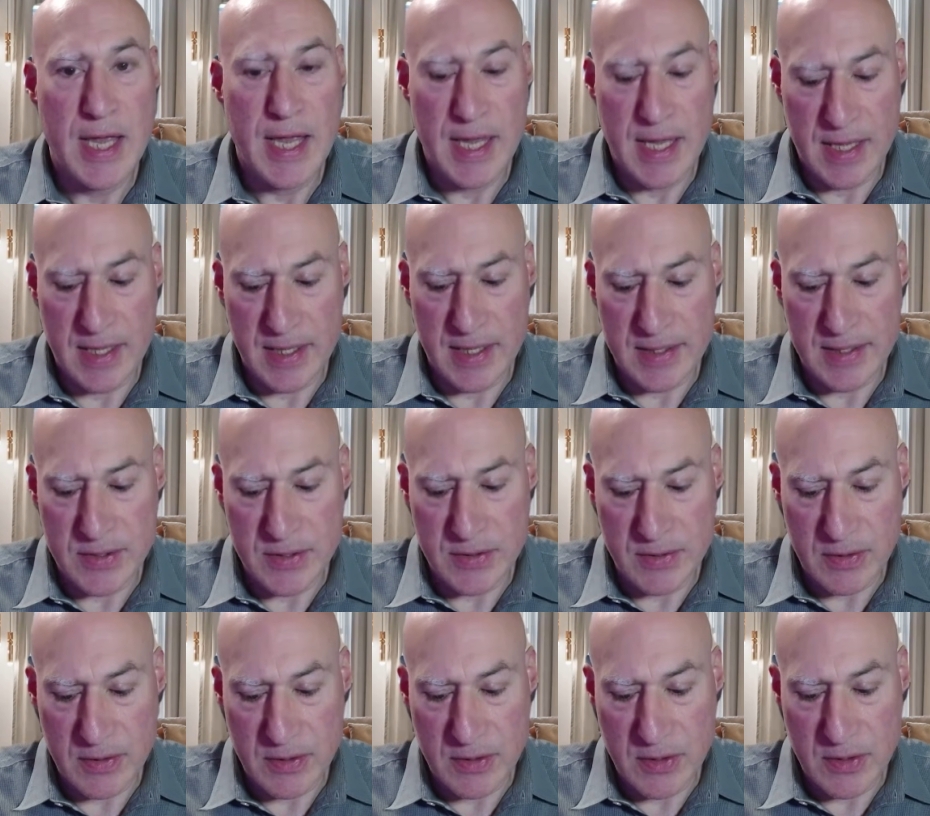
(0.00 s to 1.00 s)
and
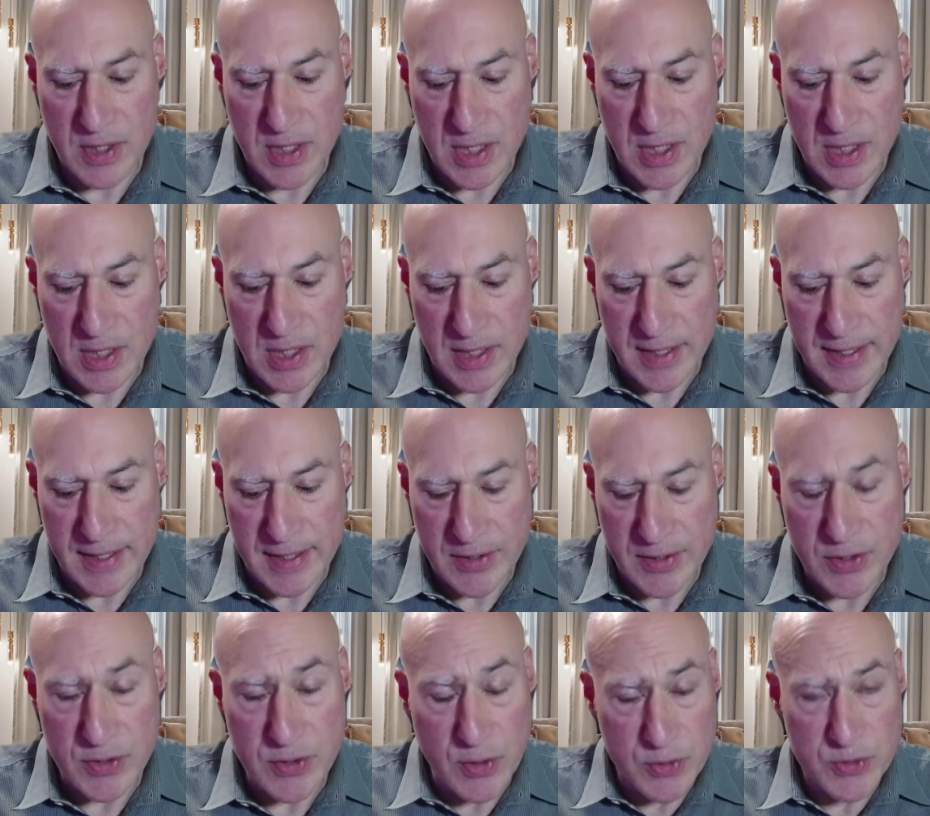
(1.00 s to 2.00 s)
the
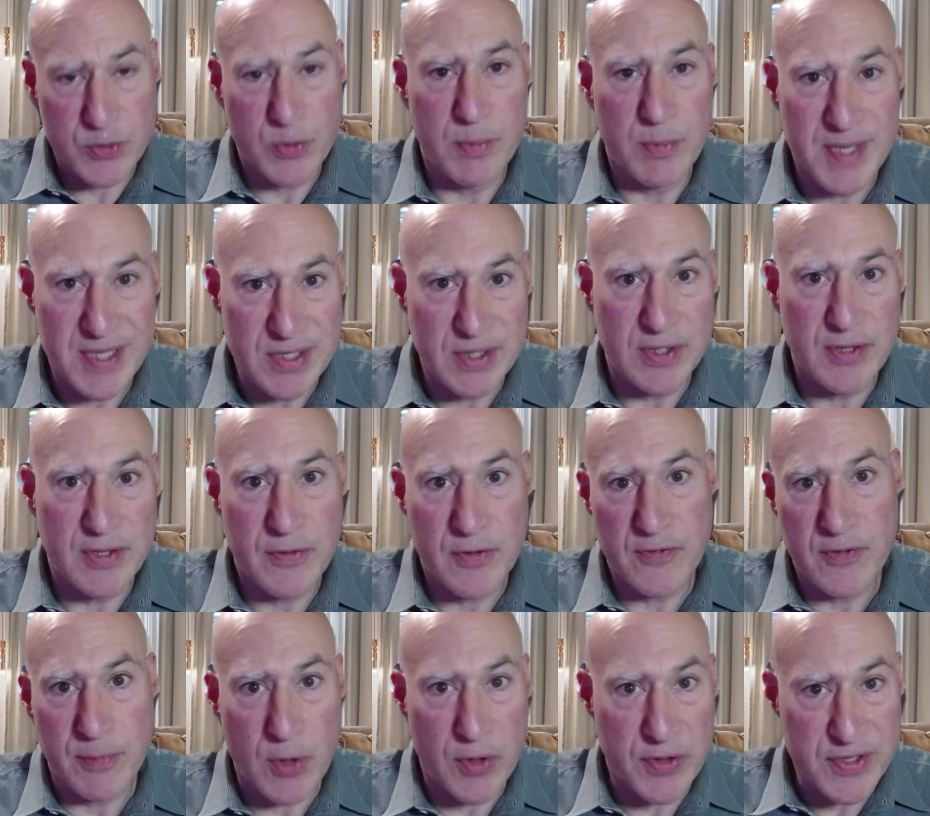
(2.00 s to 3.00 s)
dose would be delivered
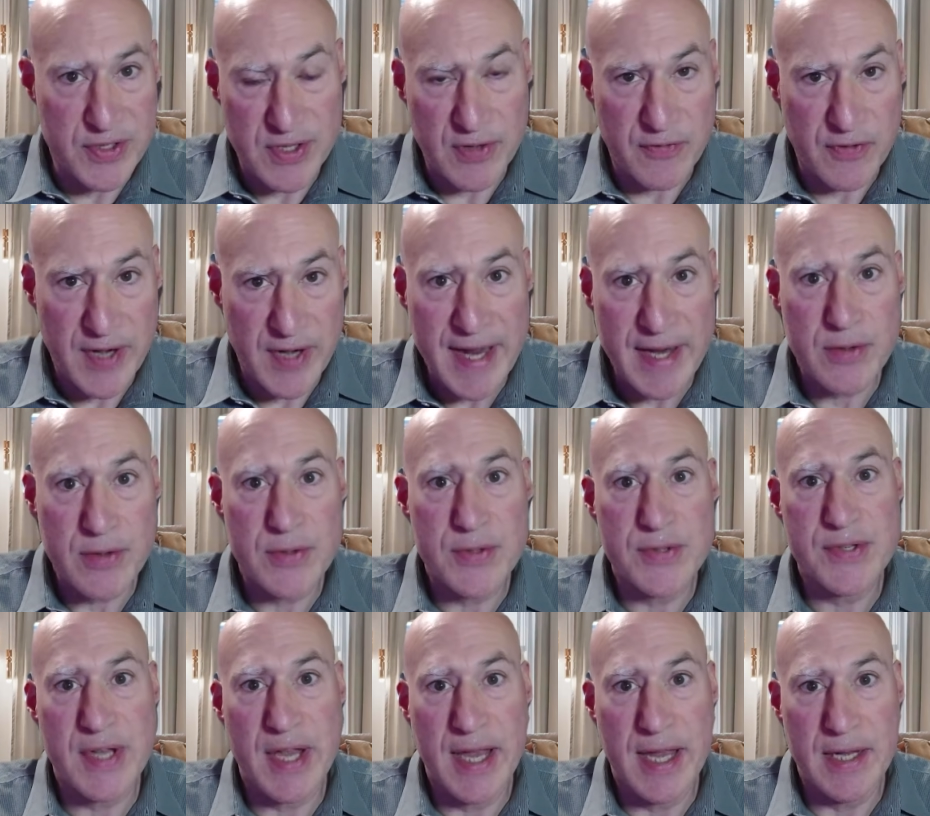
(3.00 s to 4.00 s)
from all these different
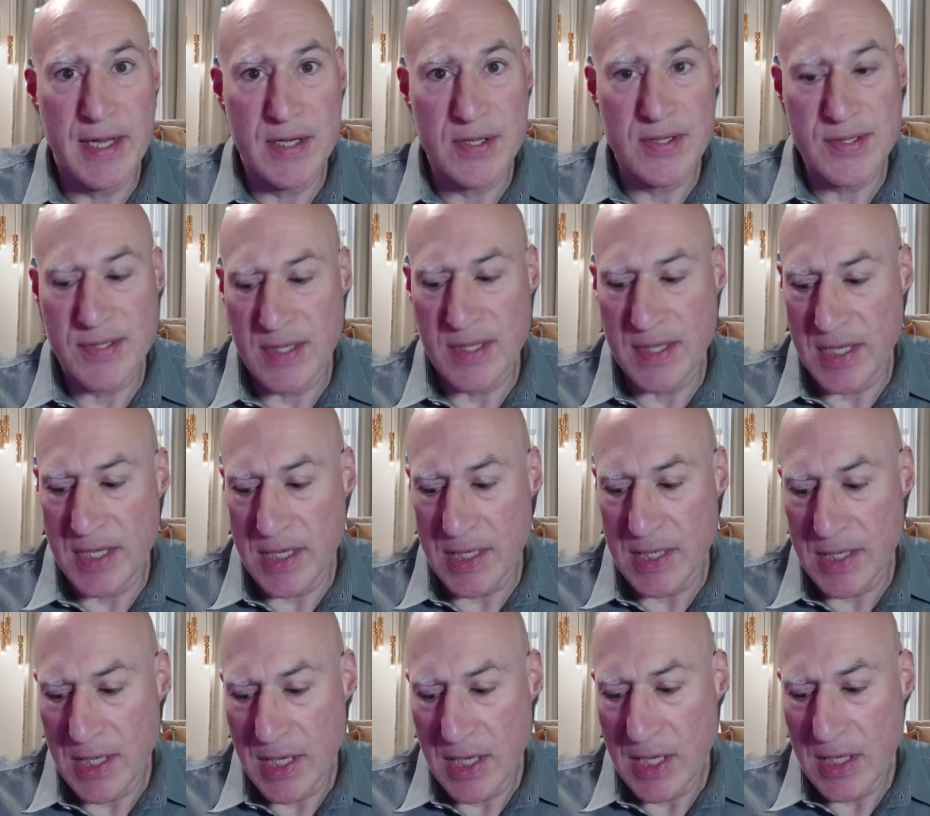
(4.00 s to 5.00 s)
angles, and it's the